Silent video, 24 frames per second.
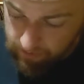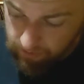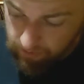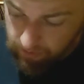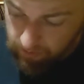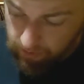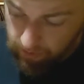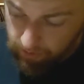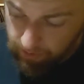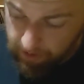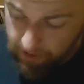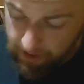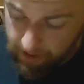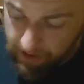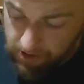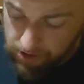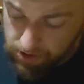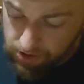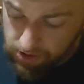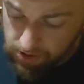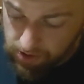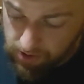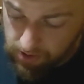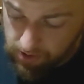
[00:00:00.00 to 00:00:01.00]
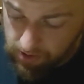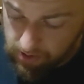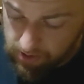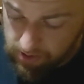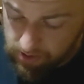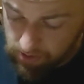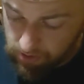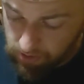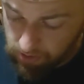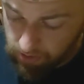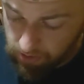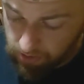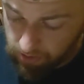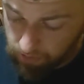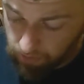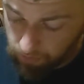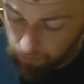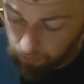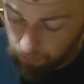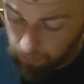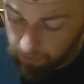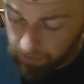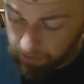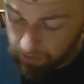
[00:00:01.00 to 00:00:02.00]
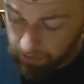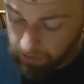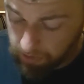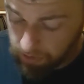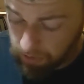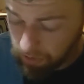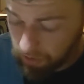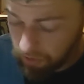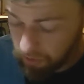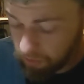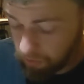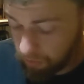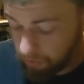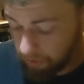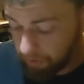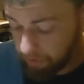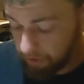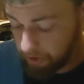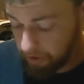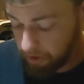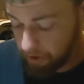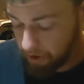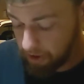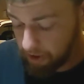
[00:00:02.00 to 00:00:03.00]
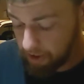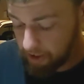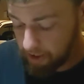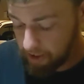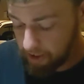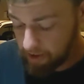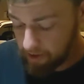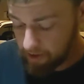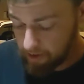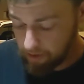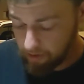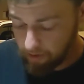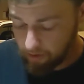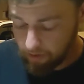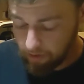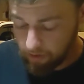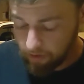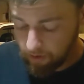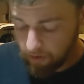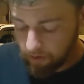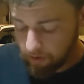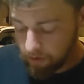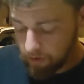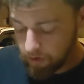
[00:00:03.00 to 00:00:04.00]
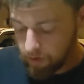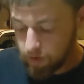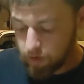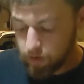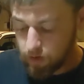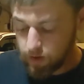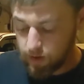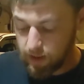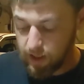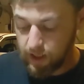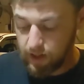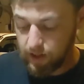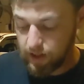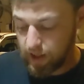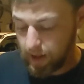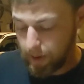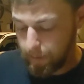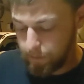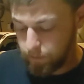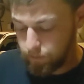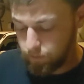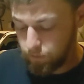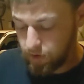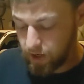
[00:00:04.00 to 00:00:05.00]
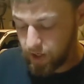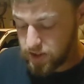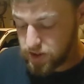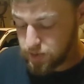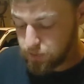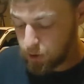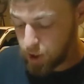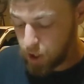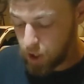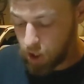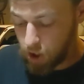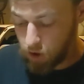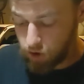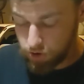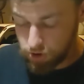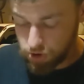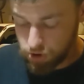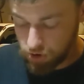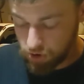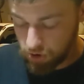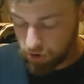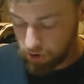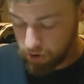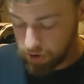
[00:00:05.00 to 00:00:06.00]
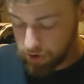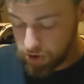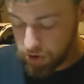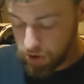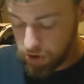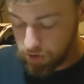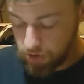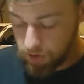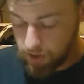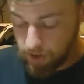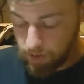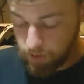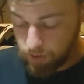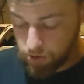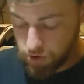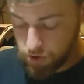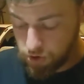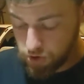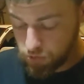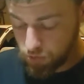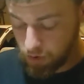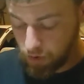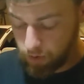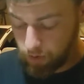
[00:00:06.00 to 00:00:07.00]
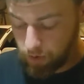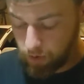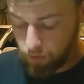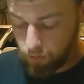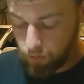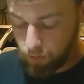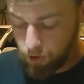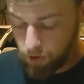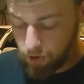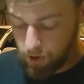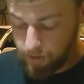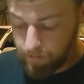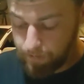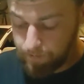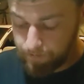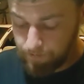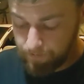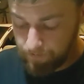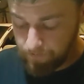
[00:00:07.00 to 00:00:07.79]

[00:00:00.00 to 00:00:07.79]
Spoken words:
location is looking really good, really clean, getting that nice polished look to it, which is what we want.